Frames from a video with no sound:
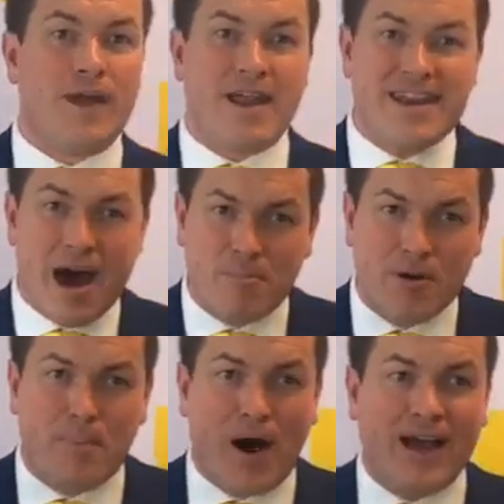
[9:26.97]
Now, number
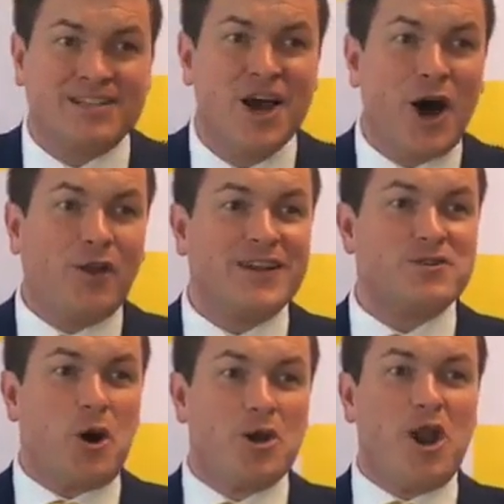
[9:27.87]
of buyers on
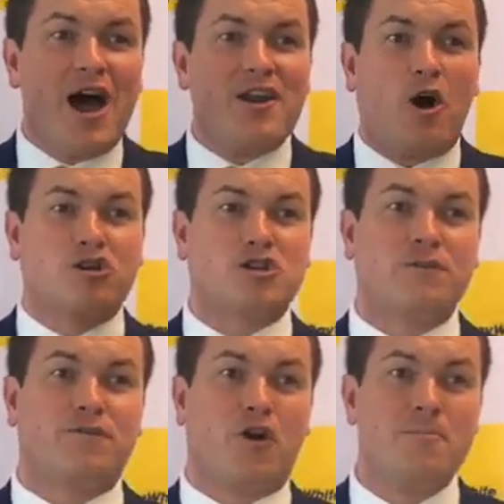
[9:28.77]
this online
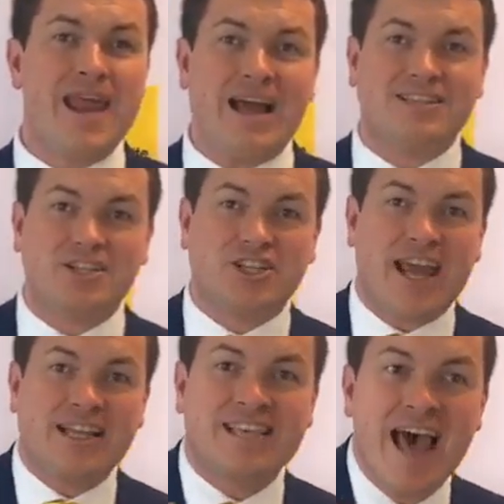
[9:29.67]
auction forum. Now's the
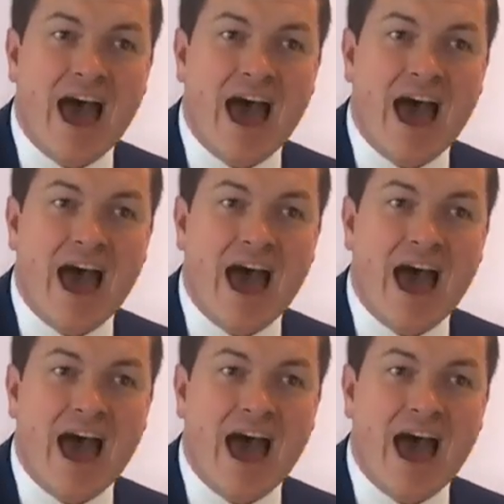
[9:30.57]
chance.